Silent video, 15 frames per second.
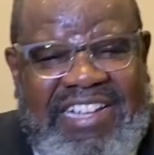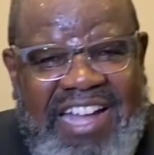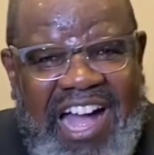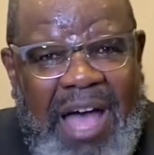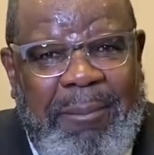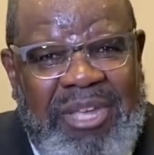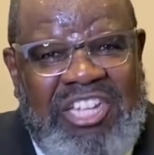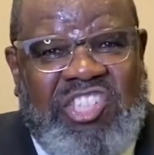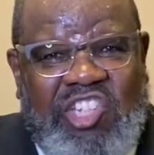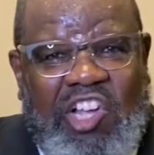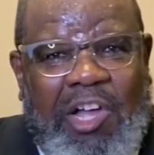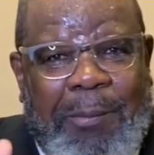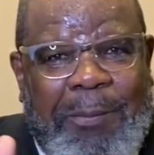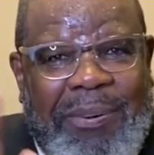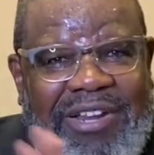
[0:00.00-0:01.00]
coming to
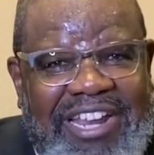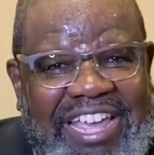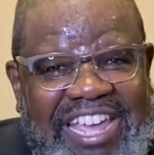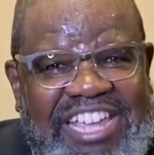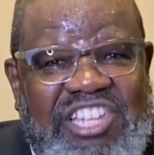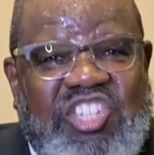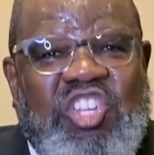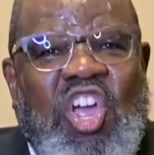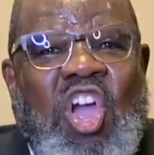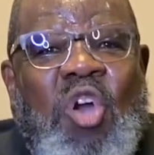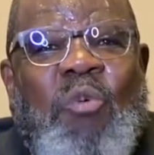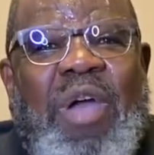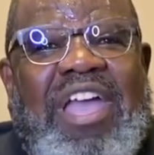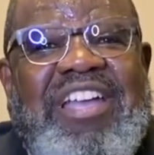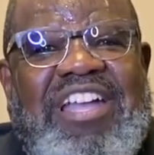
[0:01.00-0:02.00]
a place
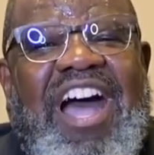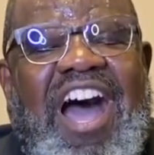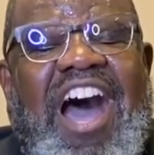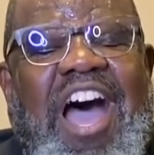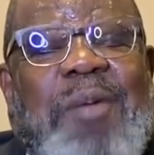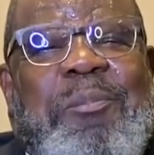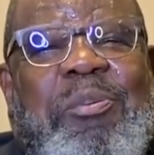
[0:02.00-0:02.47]
where God